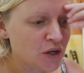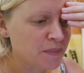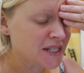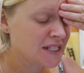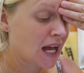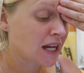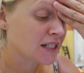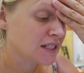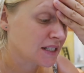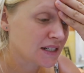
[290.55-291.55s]
so it'll be the
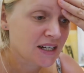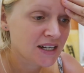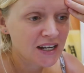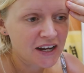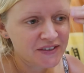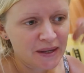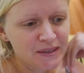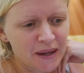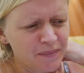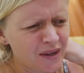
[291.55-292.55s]
2nd of
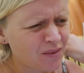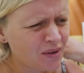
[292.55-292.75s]
September.